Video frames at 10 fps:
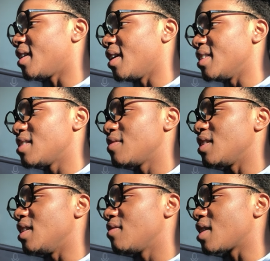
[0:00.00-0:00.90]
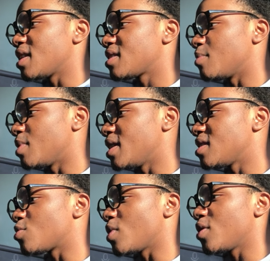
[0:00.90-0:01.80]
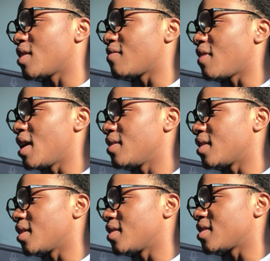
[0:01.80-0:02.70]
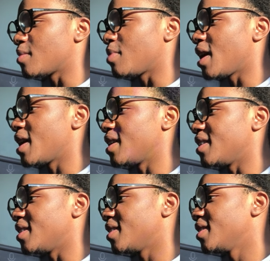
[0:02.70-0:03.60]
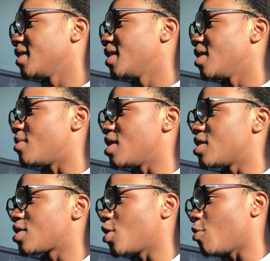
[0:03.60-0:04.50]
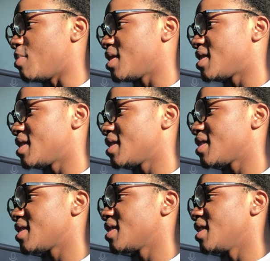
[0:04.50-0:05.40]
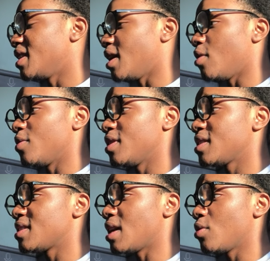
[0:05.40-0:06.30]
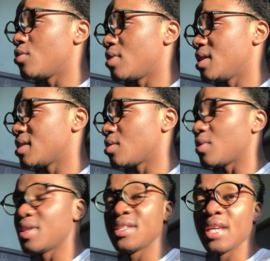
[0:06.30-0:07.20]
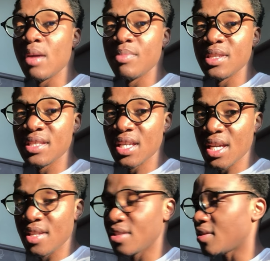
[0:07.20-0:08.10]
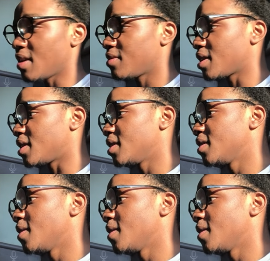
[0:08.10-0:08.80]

It's even giving us the places where you can find the supplier here. Register your business. Now, this is how you register with the CIPC here in South Africa.